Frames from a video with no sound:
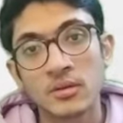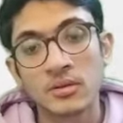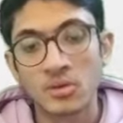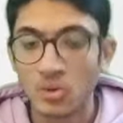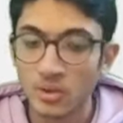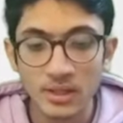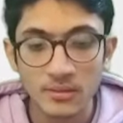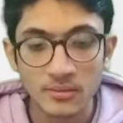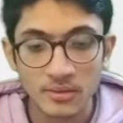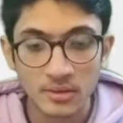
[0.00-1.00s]
Okay.
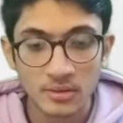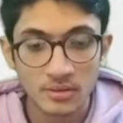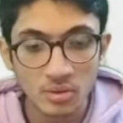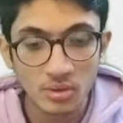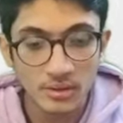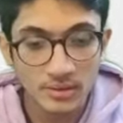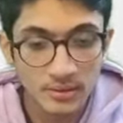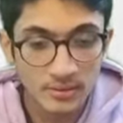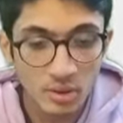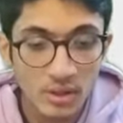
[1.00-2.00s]
So this is
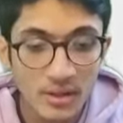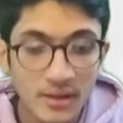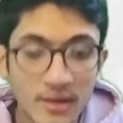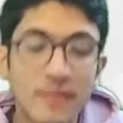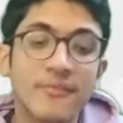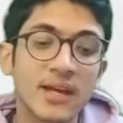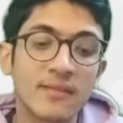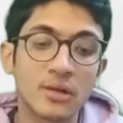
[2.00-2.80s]
your fair value.